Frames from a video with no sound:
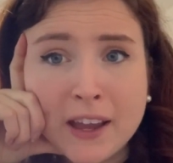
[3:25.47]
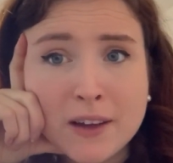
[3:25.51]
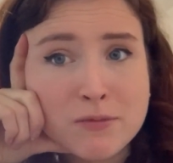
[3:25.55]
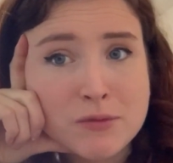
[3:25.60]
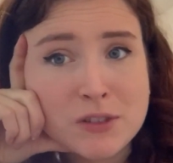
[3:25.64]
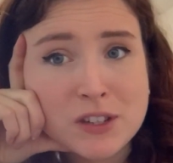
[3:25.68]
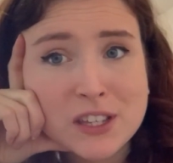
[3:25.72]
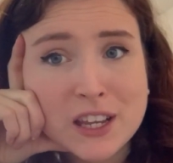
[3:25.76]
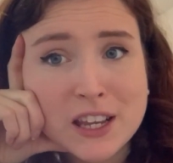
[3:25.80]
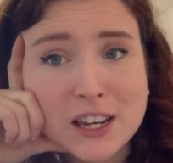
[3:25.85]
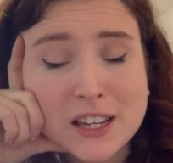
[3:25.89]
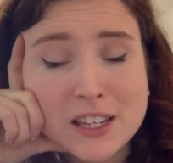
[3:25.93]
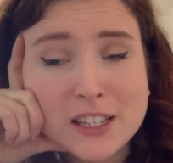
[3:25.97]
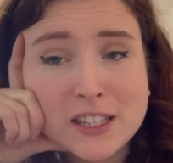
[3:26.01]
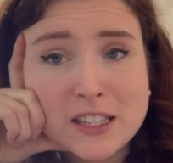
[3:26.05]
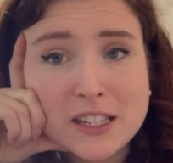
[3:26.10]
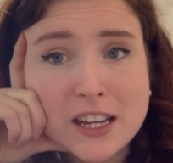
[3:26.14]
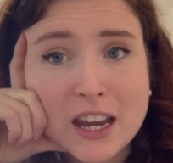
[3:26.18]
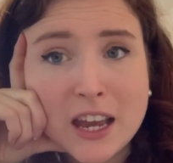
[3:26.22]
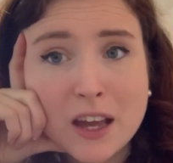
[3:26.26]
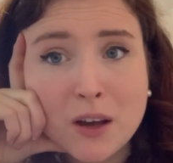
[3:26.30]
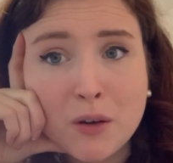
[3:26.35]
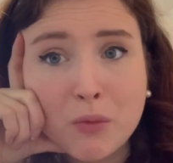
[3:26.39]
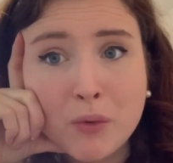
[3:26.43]
I'm just gonna
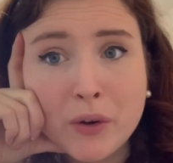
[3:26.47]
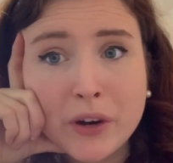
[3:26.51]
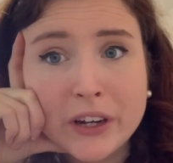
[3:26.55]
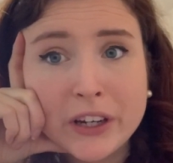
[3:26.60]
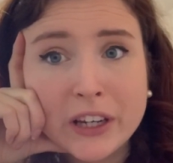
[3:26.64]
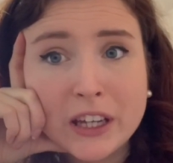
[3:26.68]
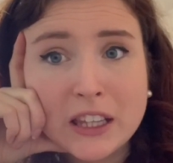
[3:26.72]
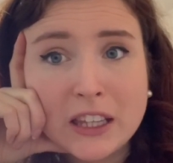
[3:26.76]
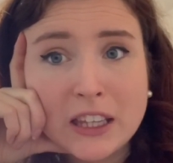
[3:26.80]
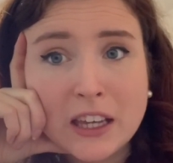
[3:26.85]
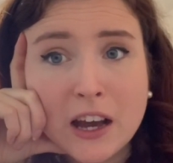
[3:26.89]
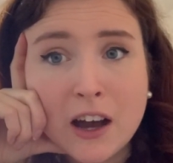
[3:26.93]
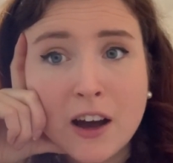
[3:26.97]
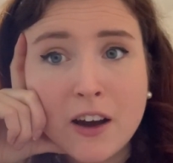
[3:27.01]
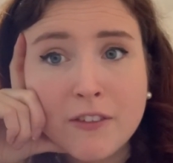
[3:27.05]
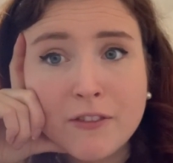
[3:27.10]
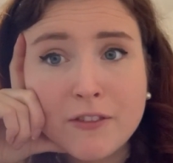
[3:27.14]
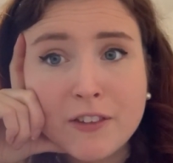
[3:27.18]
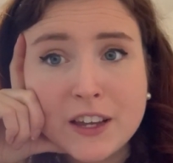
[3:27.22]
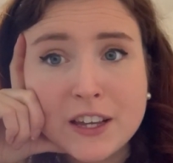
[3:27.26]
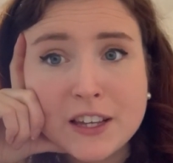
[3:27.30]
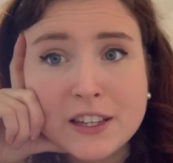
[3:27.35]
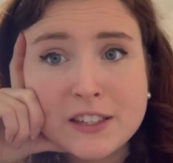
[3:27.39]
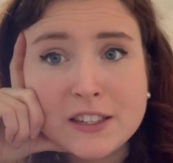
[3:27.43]
stay at work in the
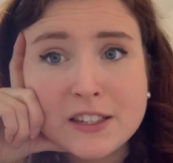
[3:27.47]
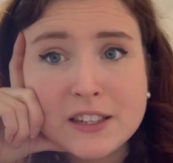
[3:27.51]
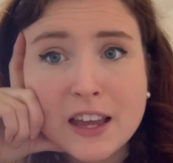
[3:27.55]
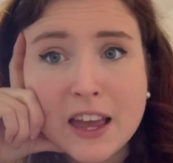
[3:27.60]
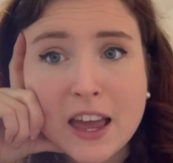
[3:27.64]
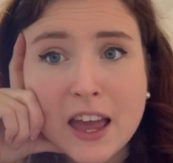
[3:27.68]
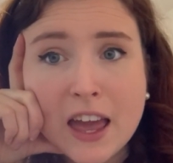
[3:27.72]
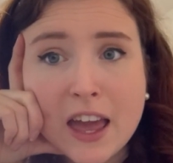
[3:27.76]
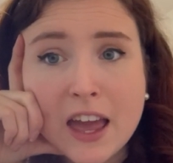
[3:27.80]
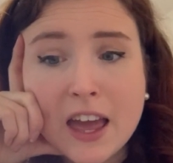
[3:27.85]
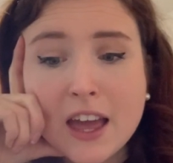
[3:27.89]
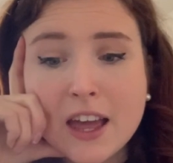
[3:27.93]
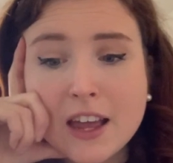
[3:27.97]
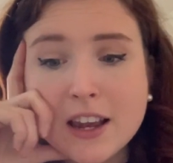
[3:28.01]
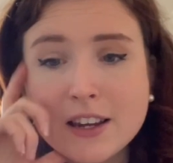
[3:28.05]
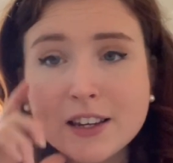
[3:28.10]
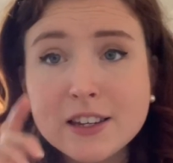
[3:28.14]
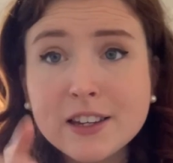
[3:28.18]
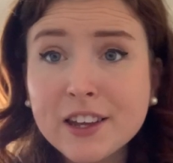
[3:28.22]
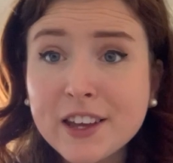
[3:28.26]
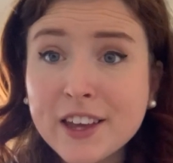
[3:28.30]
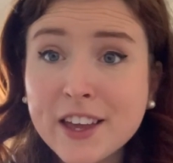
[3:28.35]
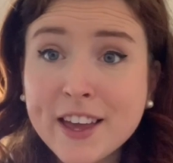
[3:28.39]
office and